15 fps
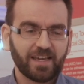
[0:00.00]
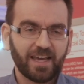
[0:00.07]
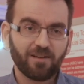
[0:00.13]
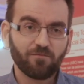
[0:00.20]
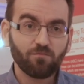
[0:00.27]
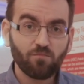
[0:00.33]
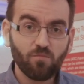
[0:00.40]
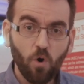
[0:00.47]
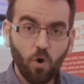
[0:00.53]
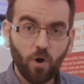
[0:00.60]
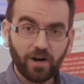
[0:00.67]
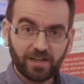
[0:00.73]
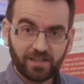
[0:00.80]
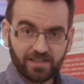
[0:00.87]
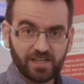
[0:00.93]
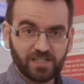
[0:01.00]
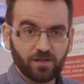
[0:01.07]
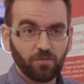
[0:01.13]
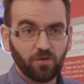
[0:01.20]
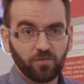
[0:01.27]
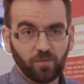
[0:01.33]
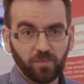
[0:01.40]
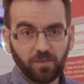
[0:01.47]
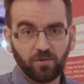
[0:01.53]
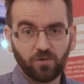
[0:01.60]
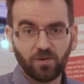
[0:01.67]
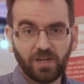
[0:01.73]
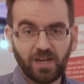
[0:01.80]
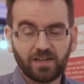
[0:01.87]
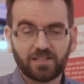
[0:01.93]
kind of more accessible for people
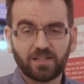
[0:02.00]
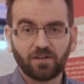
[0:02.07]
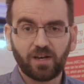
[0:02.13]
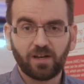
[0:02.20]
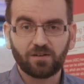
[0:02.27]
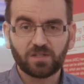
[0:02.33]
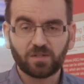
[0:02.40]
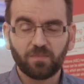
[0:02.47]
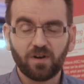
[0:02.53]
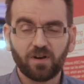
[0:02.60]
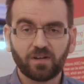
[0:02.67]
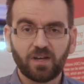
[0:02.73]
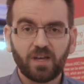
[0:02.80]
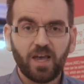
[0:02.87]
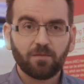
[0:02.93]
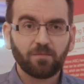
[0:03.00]
who can't tell colors apart,